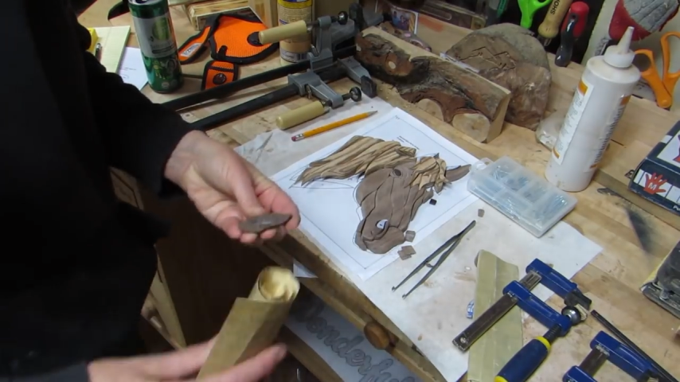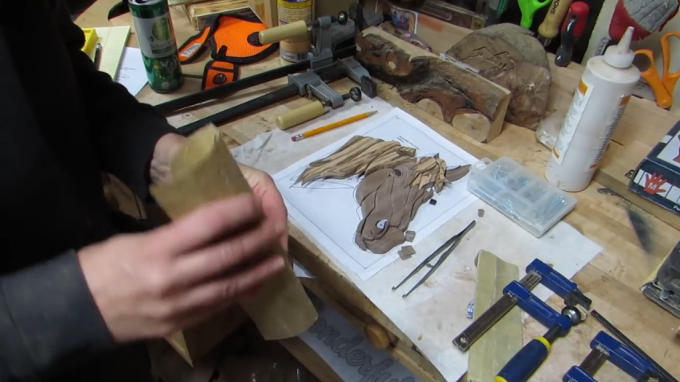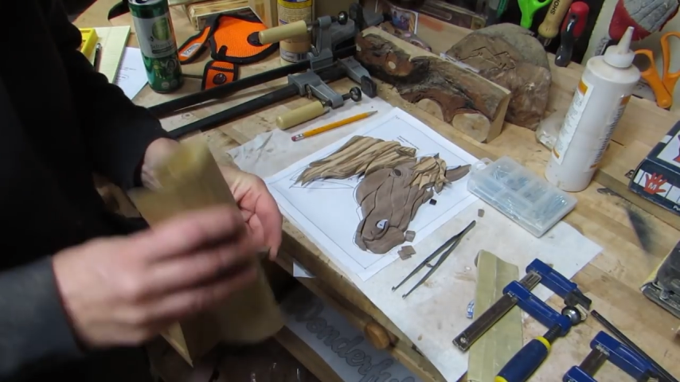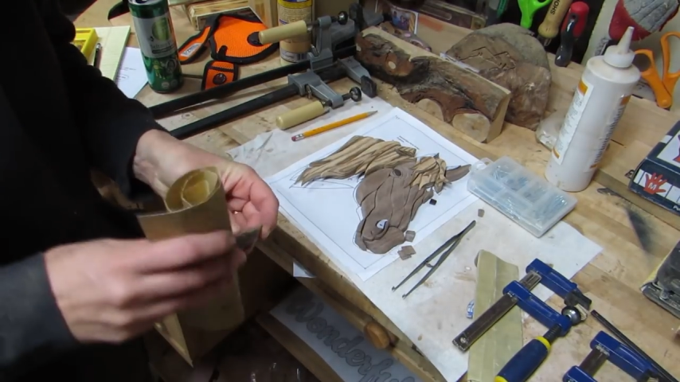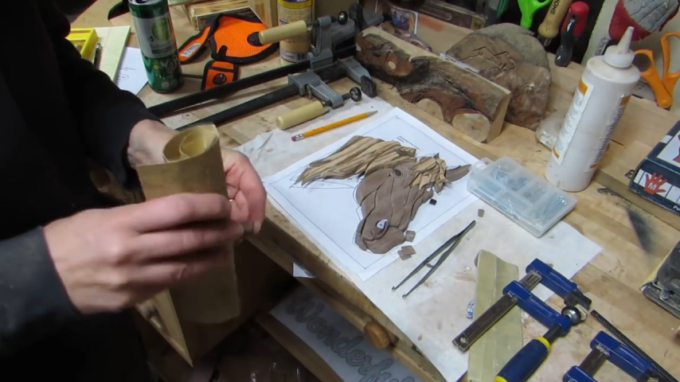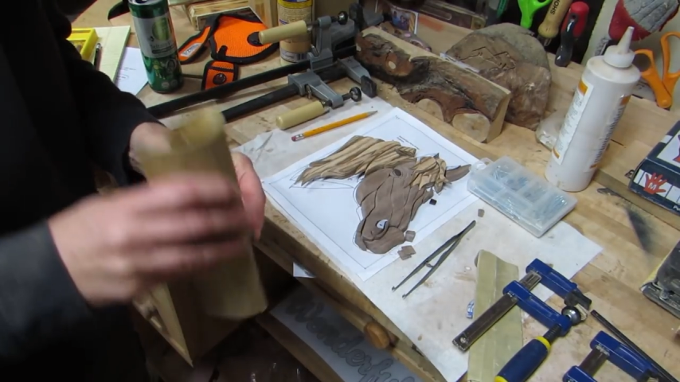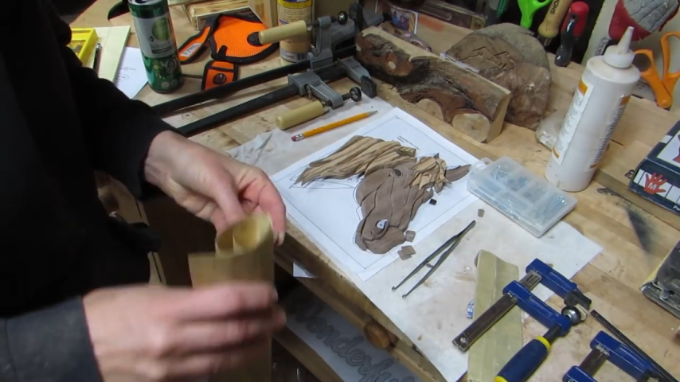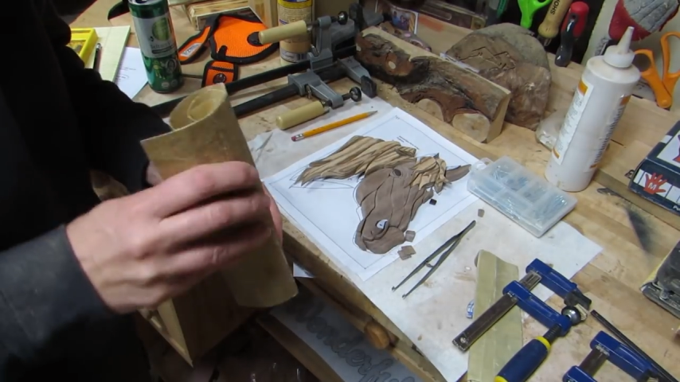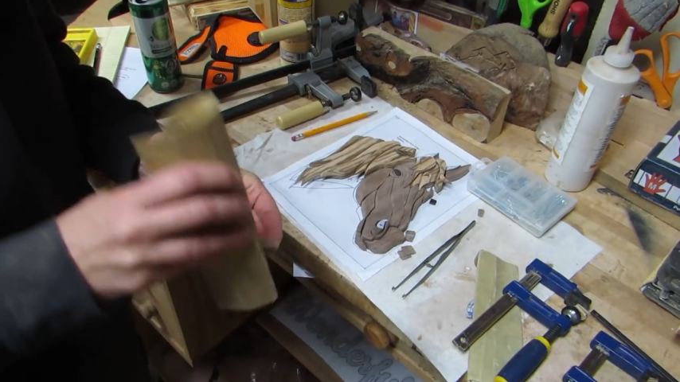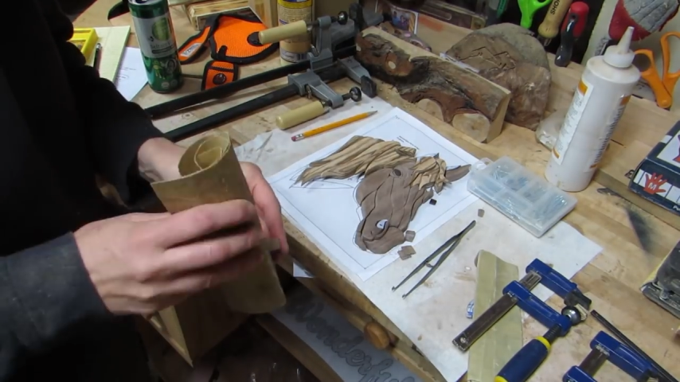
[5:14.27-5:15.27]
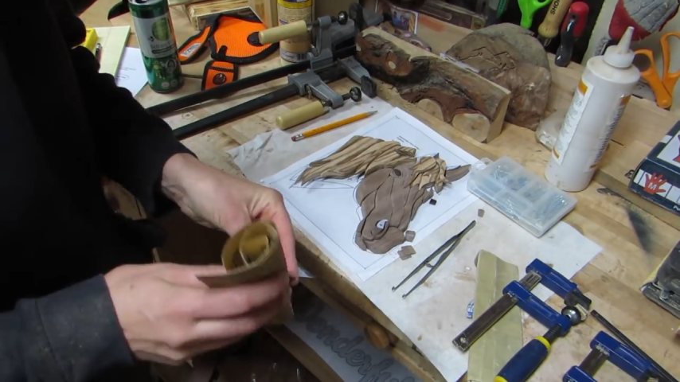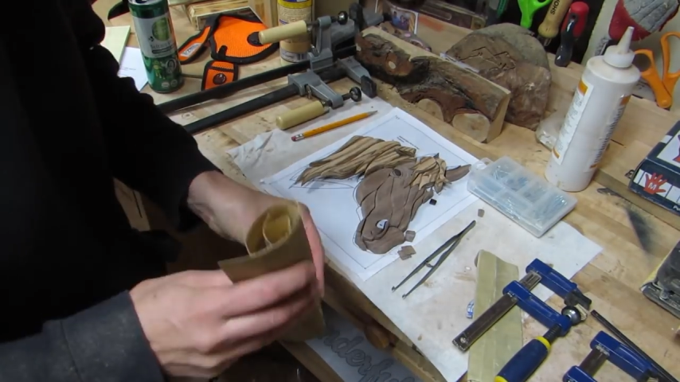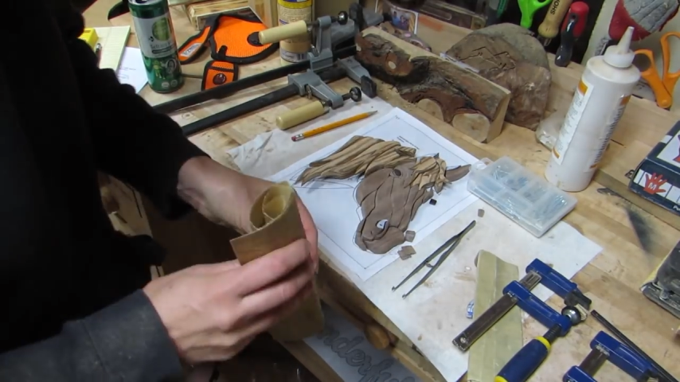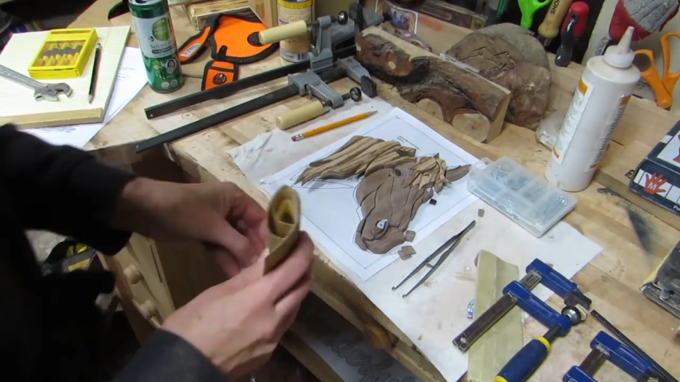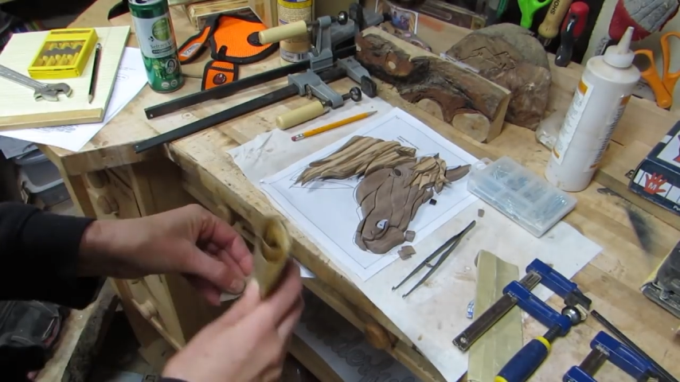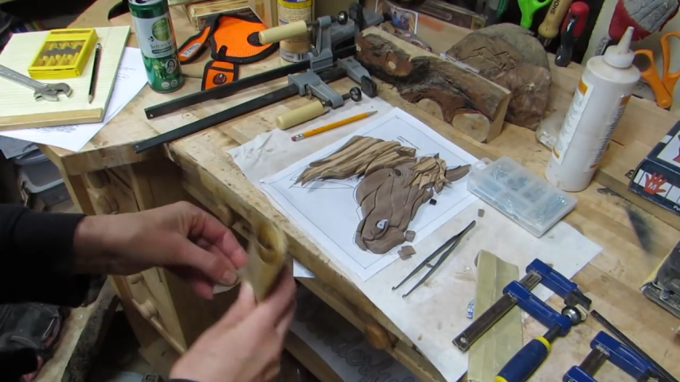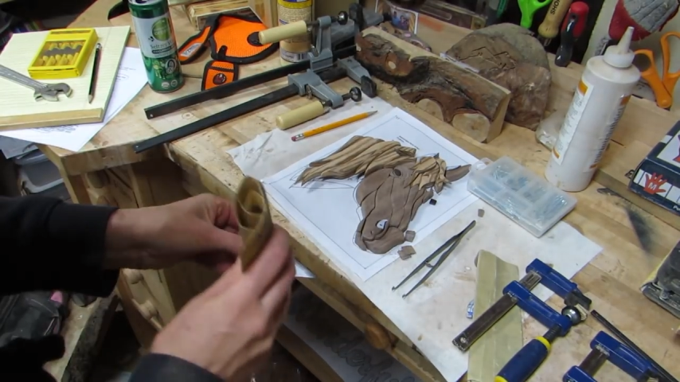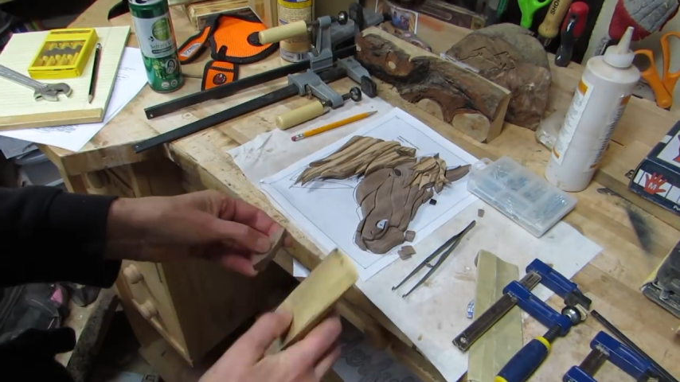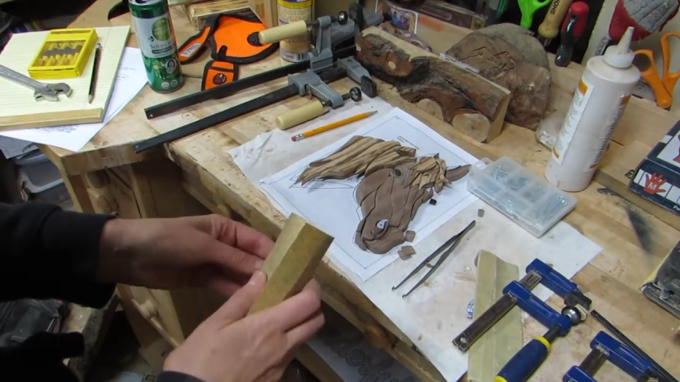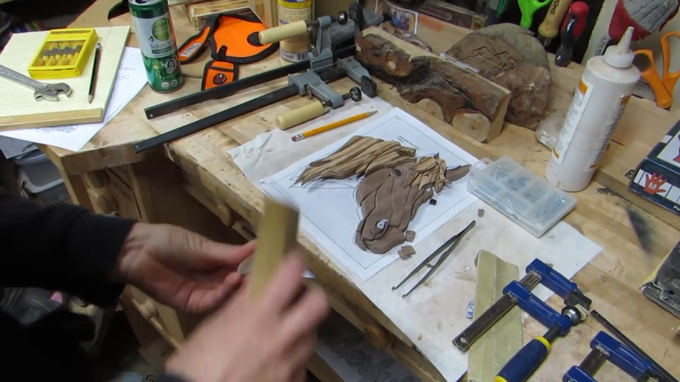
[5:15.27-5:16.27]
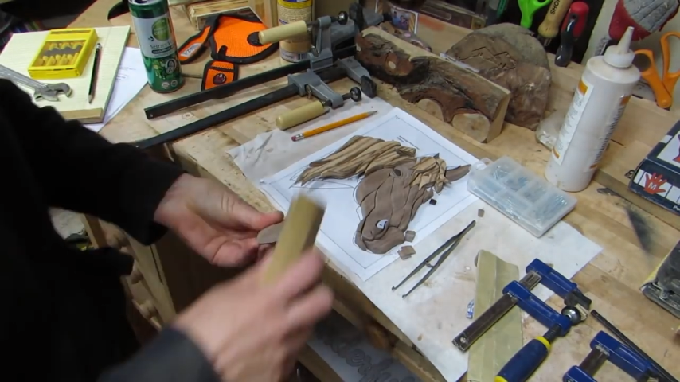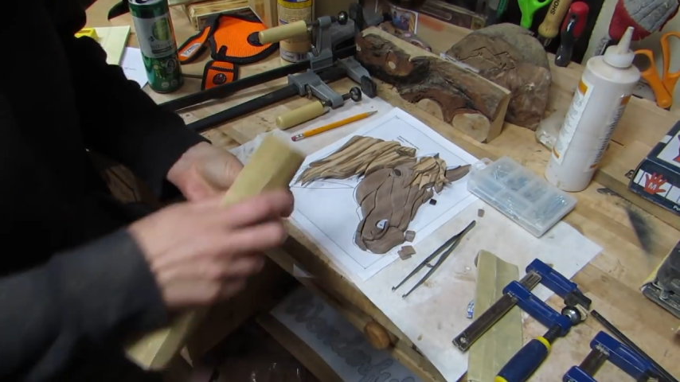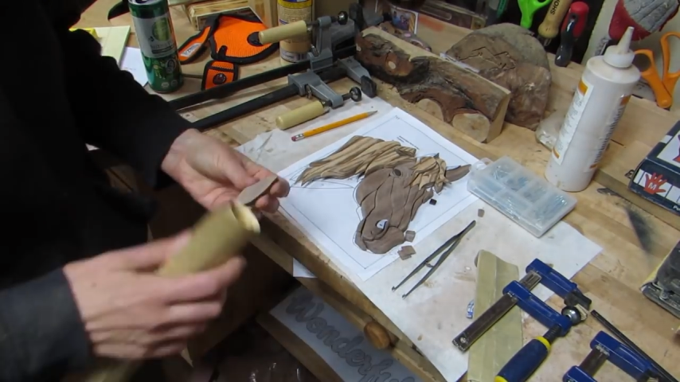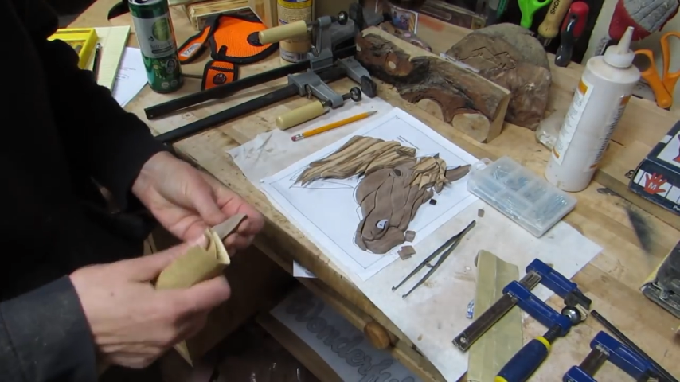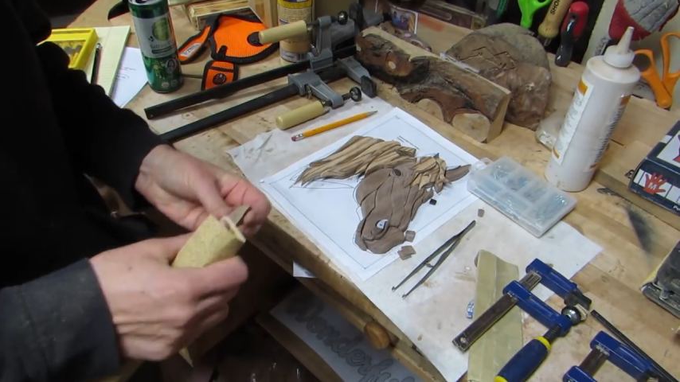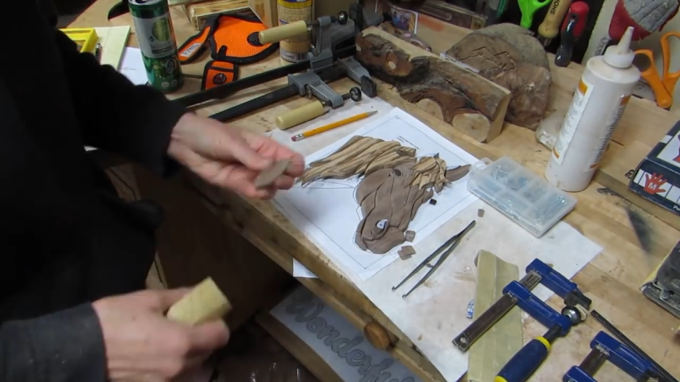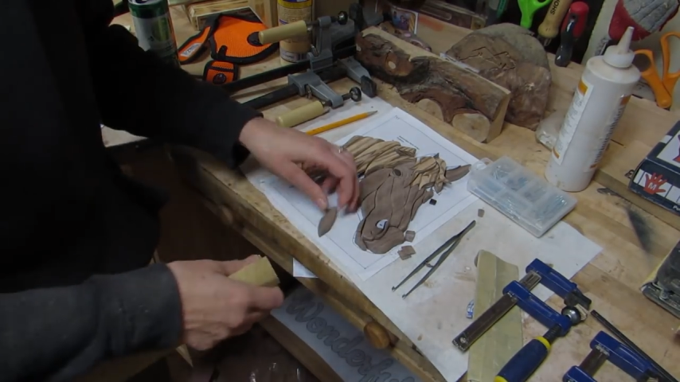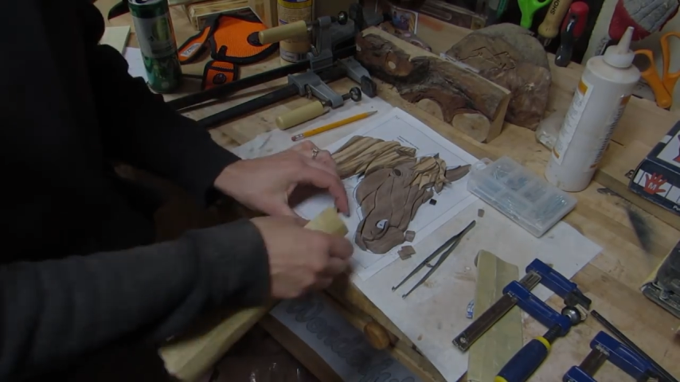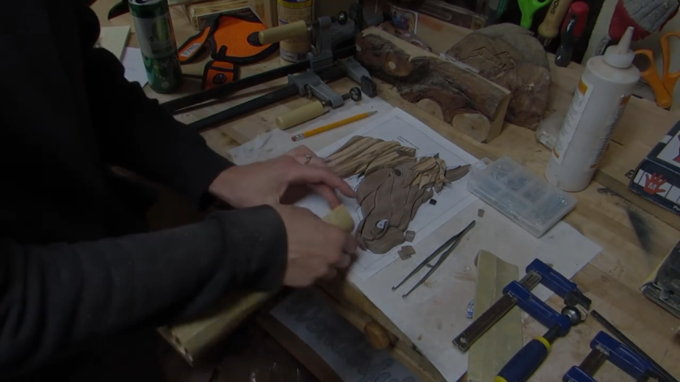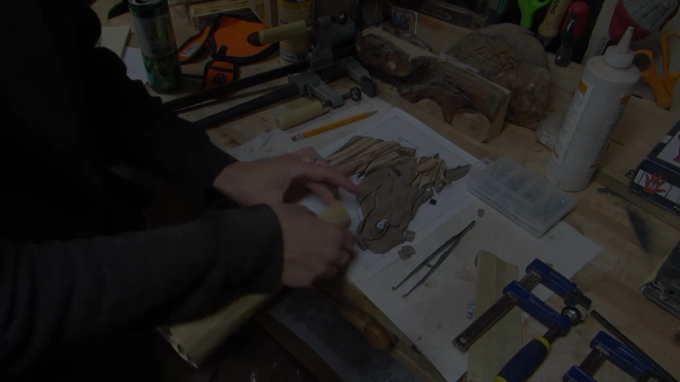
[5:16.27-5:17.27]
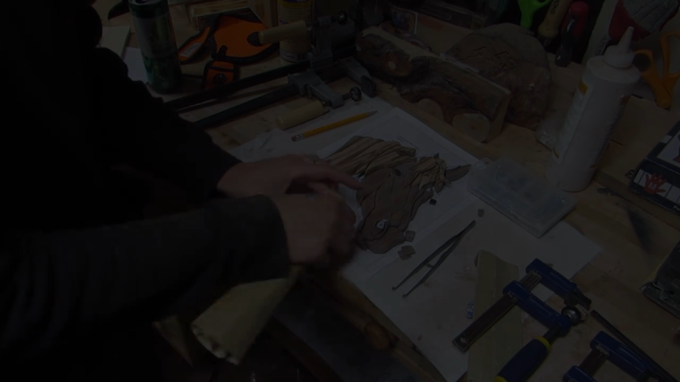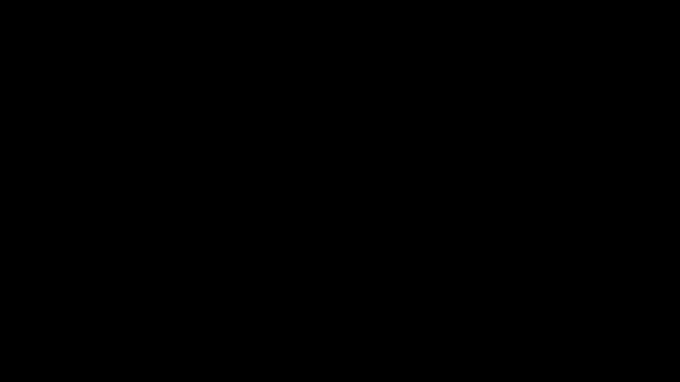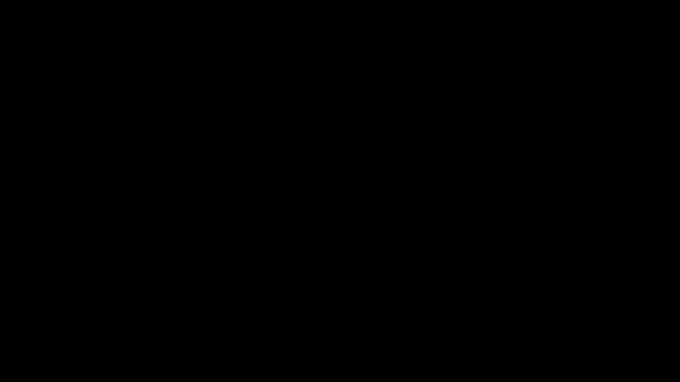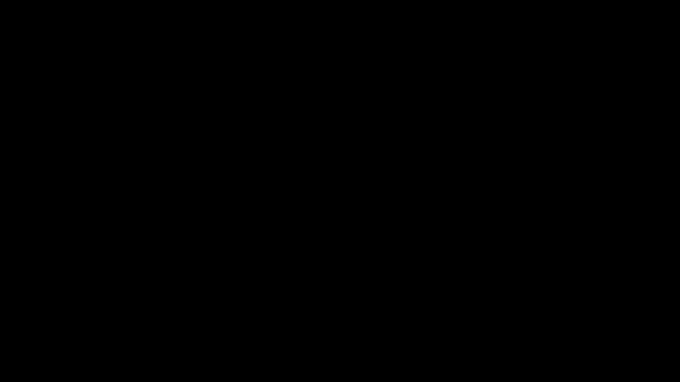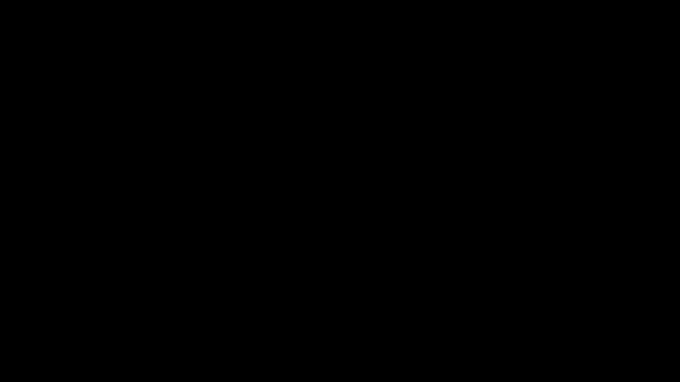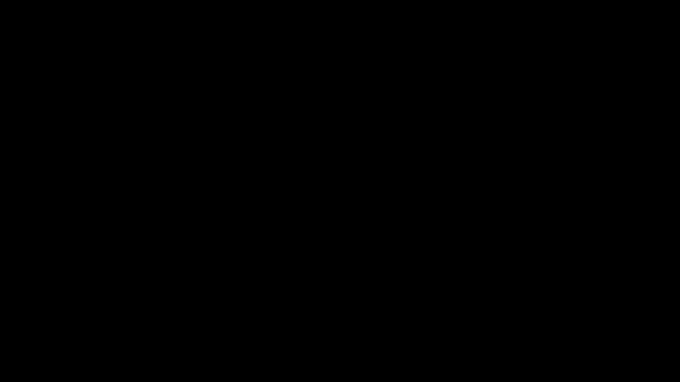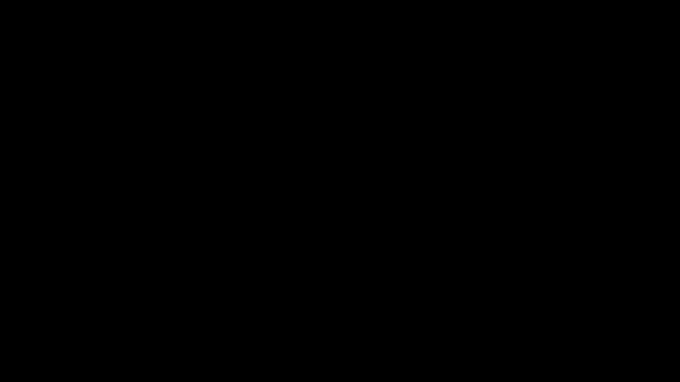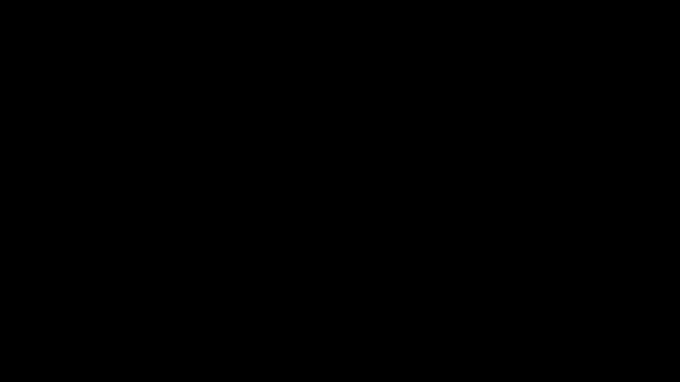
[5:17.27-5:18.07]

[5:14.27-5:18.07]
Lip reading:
Nobody's mouth can be seen.